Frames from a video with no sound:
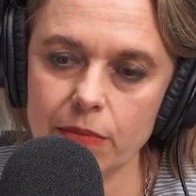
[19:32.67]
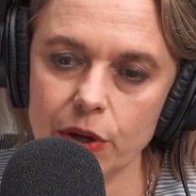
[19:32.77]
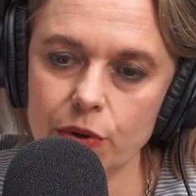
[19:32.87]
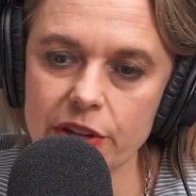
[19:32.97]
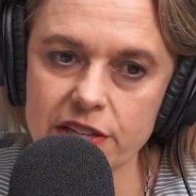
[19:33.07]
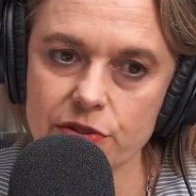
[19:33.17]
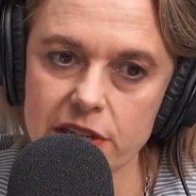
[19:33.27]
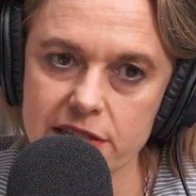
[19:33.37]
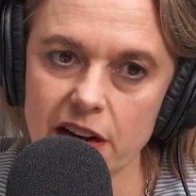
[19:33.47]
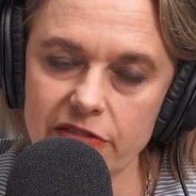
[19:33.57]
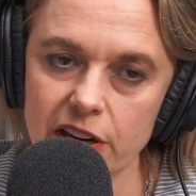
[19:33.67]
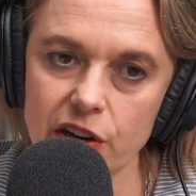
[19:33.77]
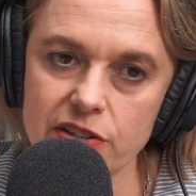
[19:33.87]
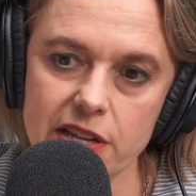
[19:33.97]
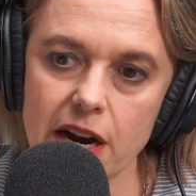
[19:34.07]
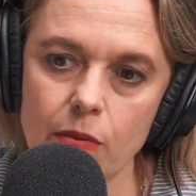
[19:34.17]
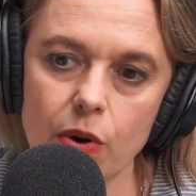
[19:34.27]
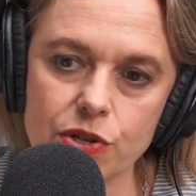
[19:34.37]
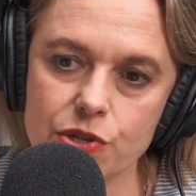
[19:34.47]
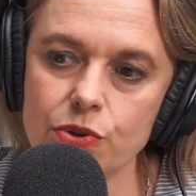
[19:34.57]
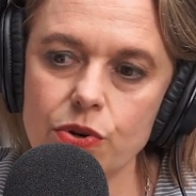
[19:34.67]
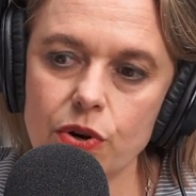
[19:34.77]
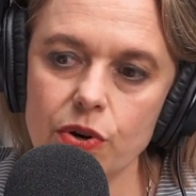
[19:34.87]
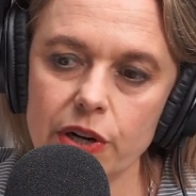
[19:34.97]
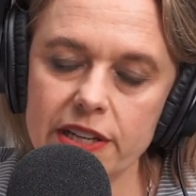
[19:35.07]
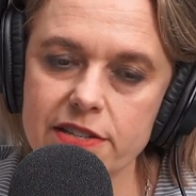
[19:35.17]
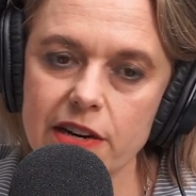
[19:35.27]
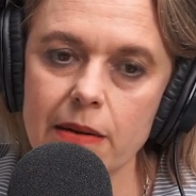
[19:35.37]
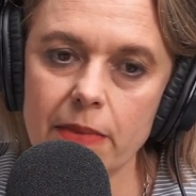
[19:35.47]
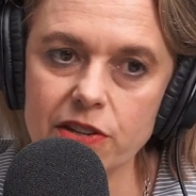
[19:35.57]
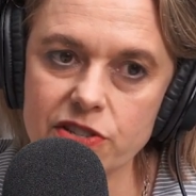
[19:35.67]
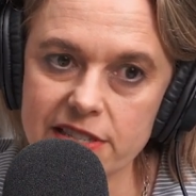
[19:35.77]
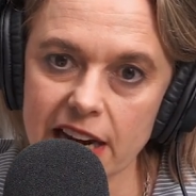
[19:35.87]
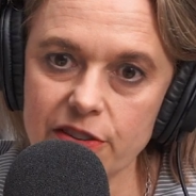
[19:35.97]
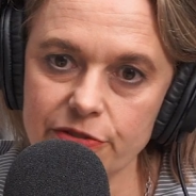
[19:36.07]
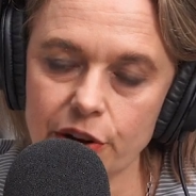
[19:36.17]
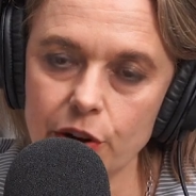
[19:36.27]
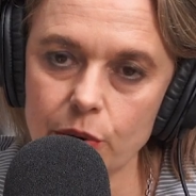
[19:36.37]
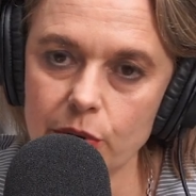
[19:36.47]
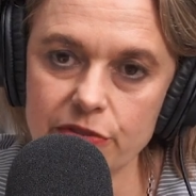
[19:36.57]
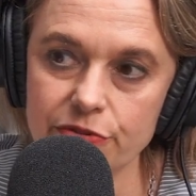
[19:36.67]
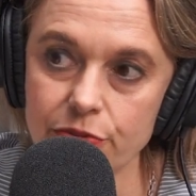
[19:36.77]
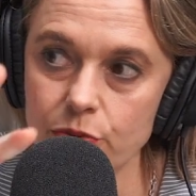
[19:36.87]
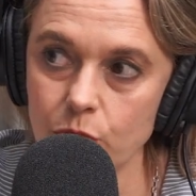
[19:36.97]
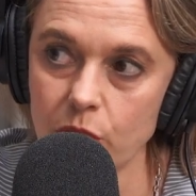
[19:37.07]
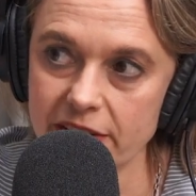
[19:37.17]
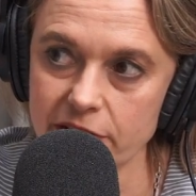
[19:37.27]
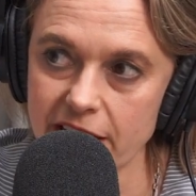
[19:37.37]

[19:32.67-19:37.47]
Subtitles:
in all these street style videos that I watch or on Instagram, I'll just take a photo of whatever